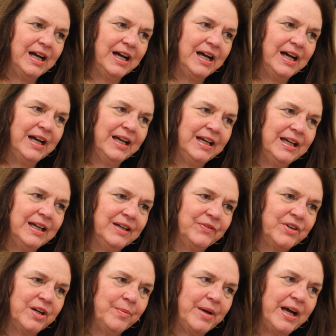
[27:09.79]
I have
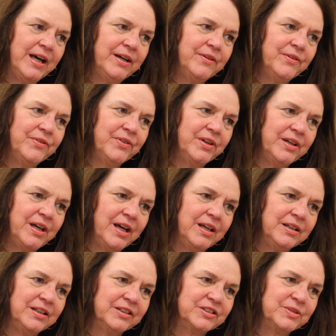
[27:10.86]
come out of
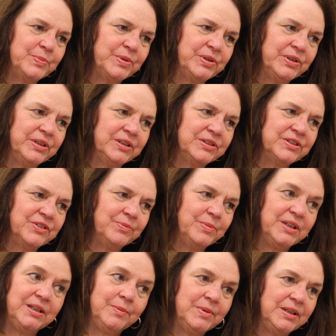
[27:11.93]
that experience of
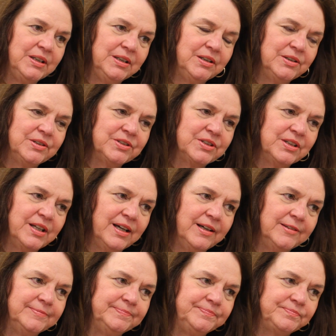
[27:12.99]
many, many years
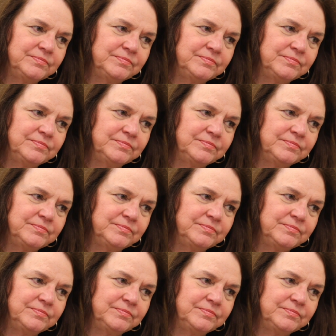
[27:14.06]
now,